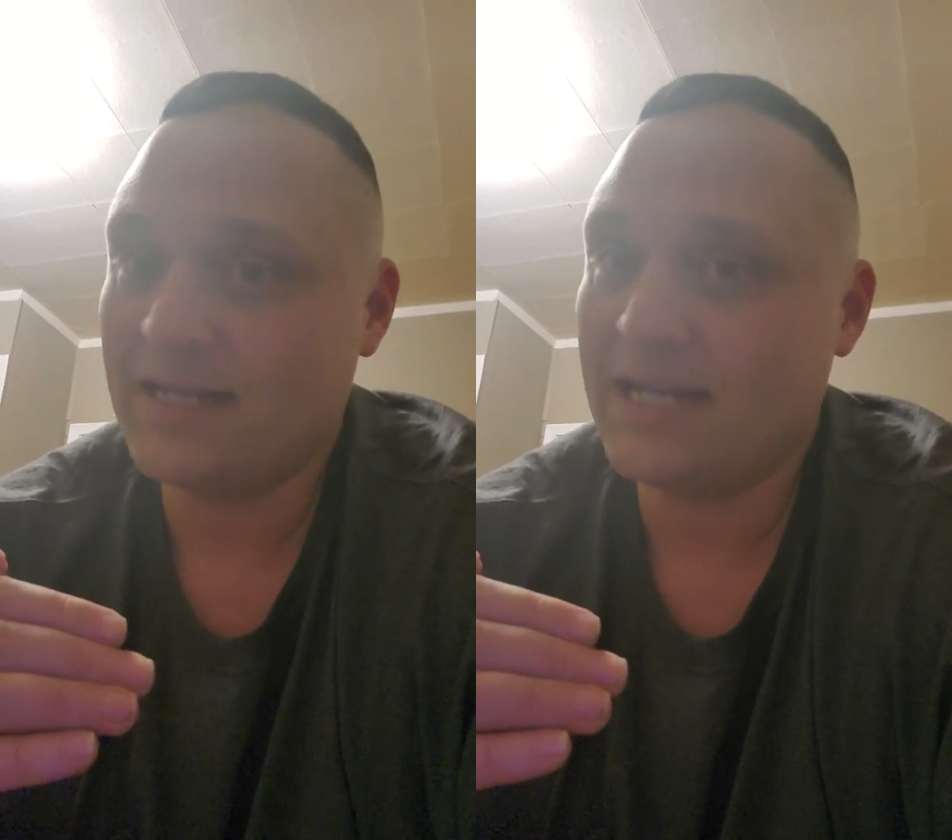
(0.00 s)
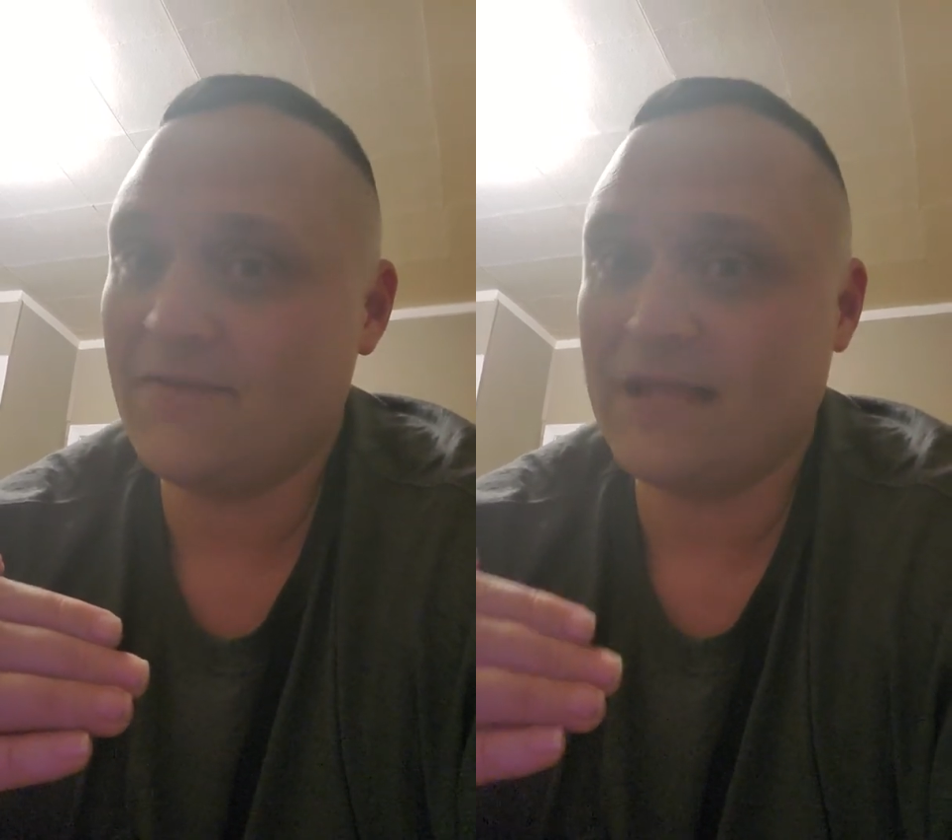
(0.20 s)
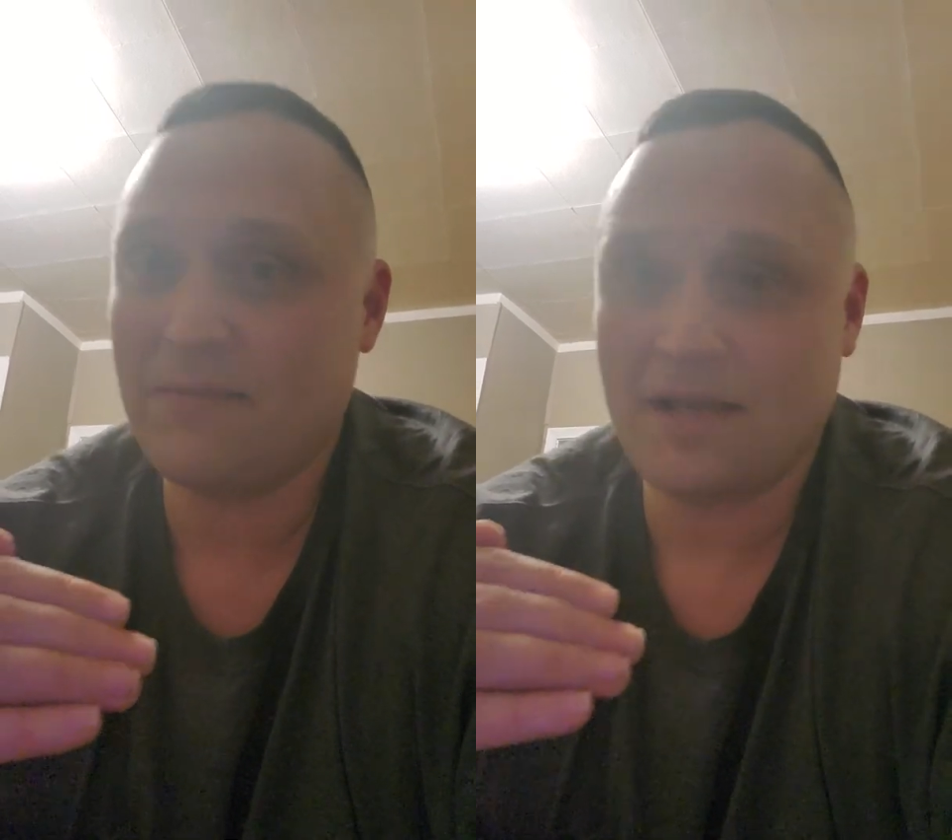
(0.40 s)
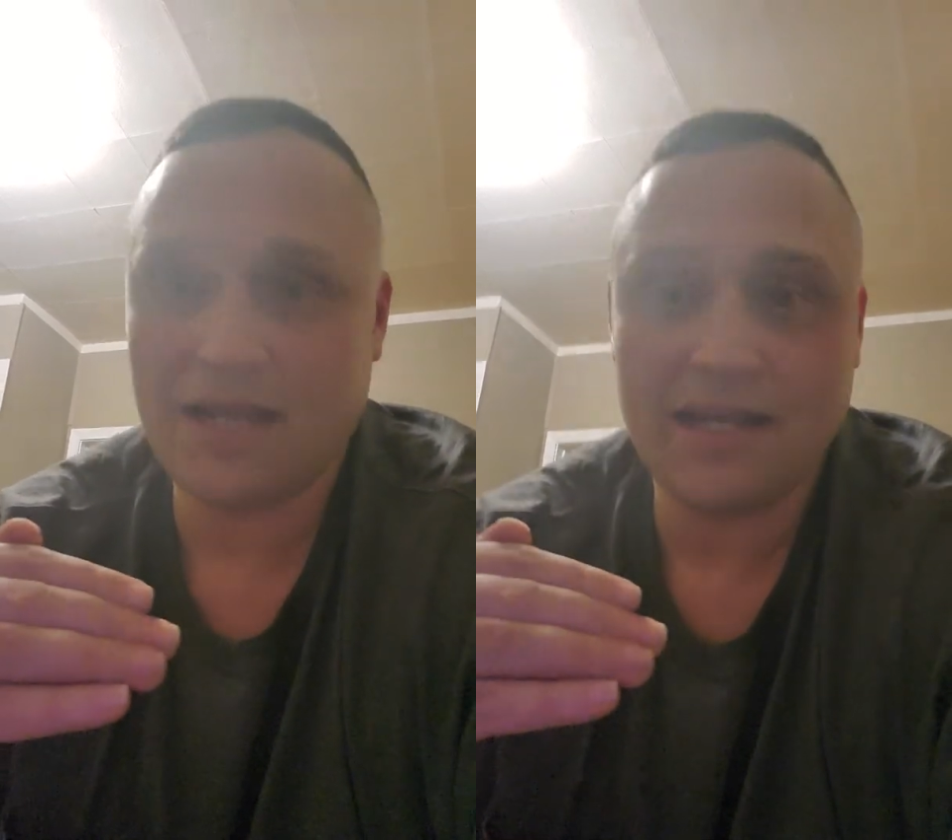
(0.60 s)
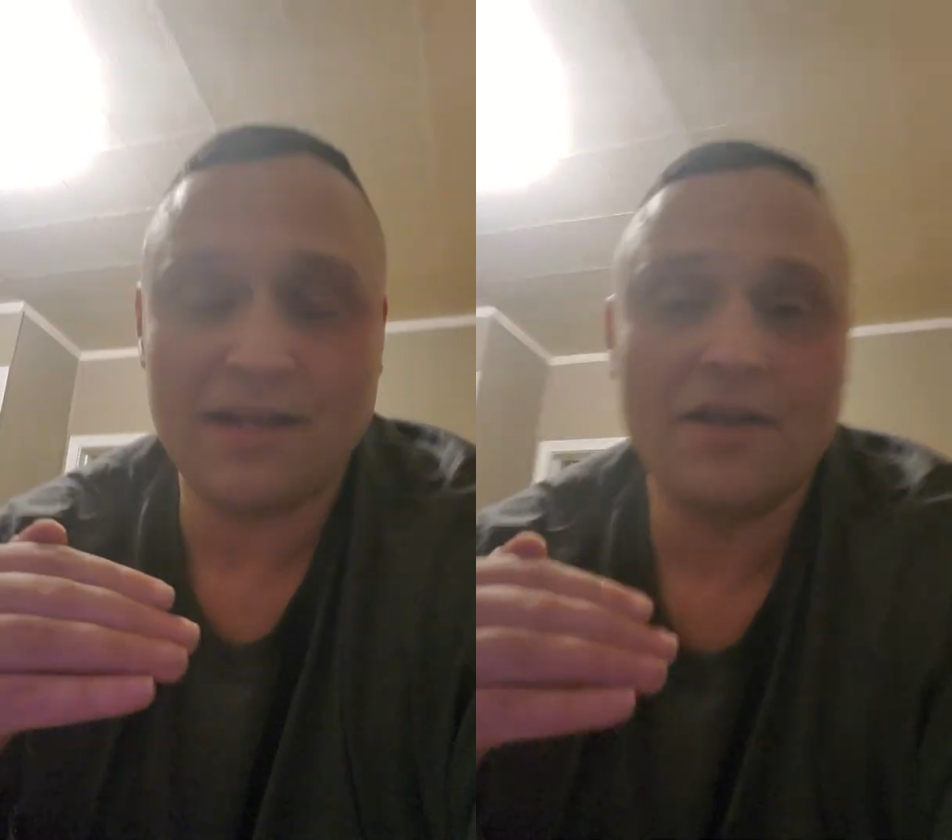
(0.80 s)
day they
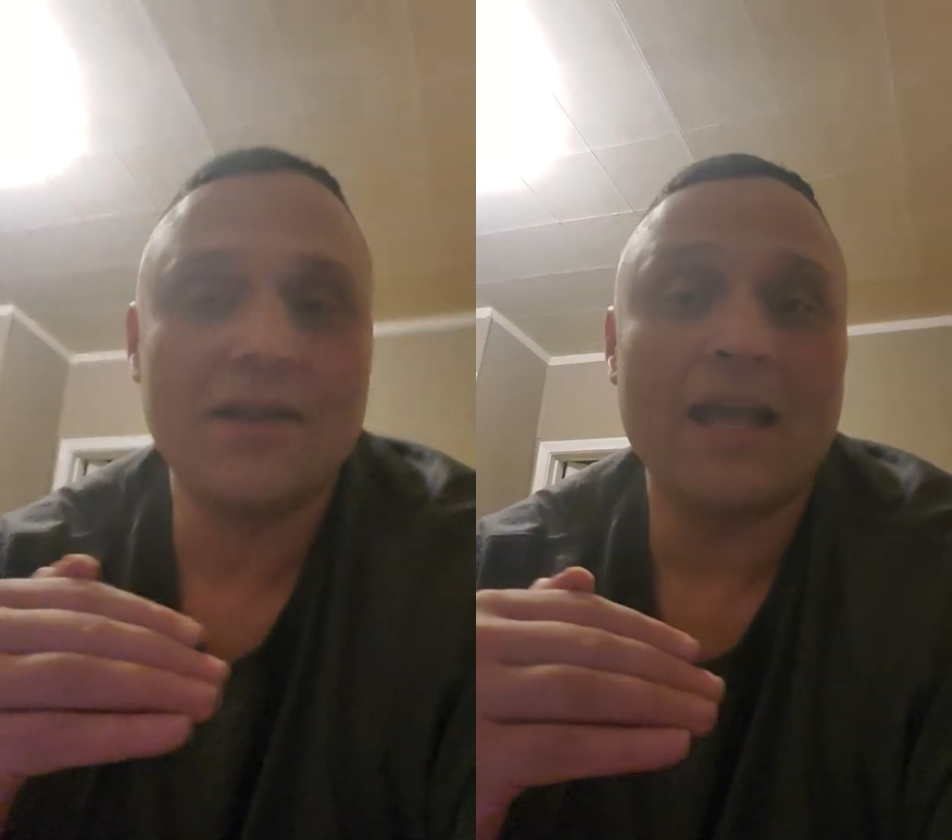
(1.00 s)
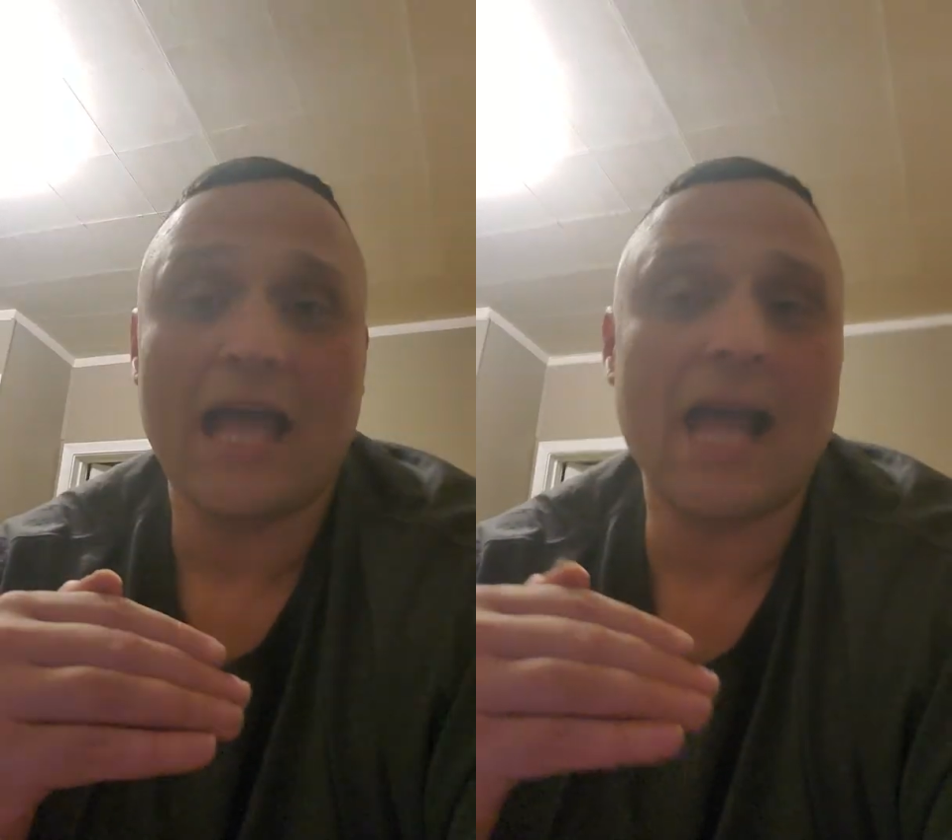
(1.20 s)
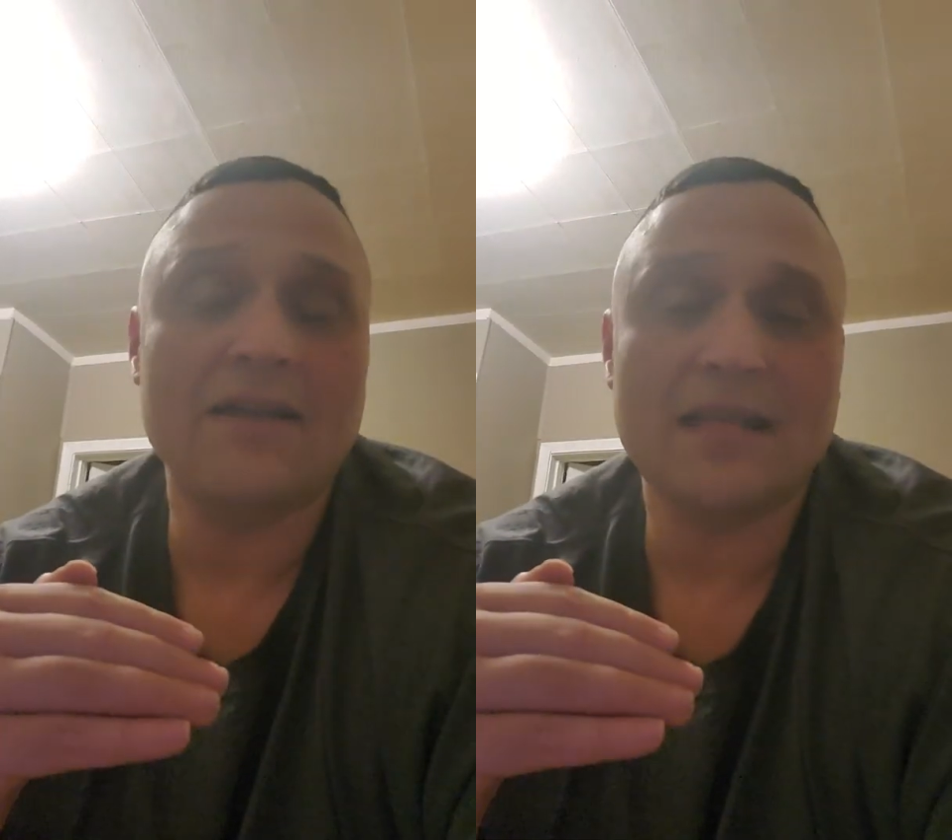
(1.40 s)
may act